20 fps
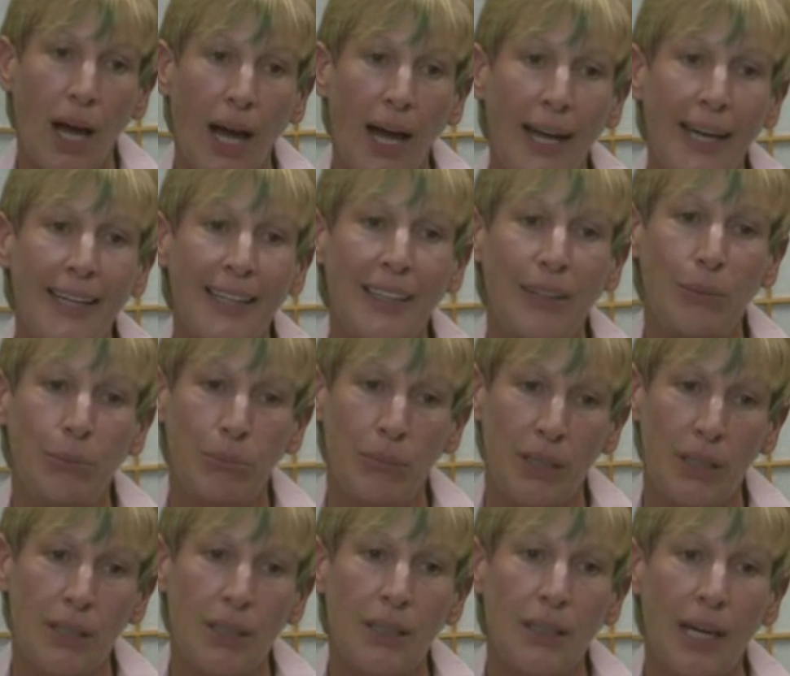I
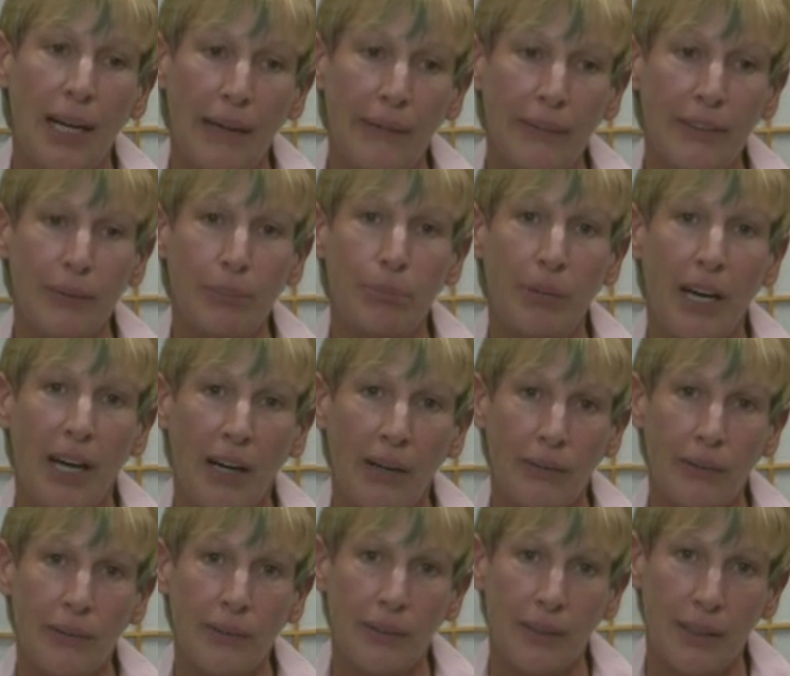admitted I was
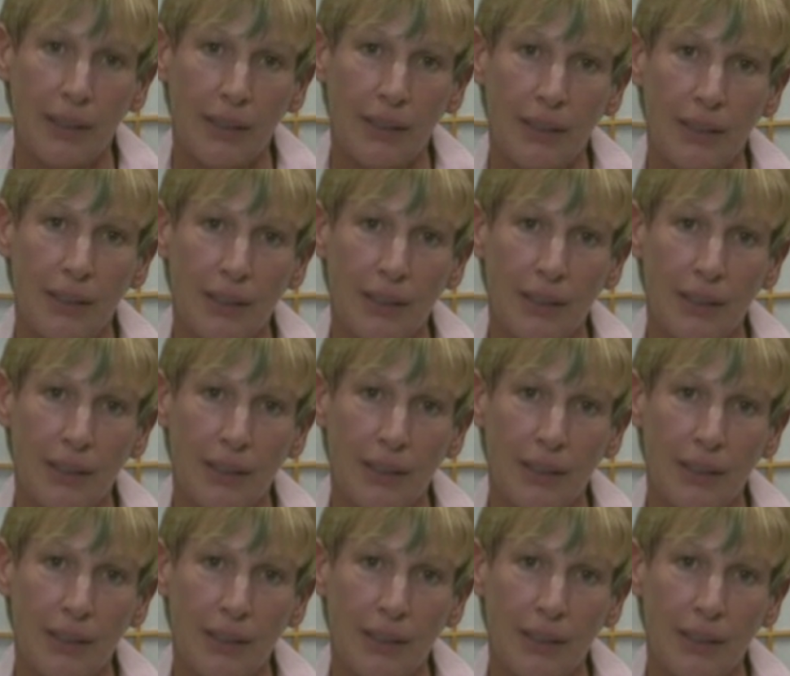powerless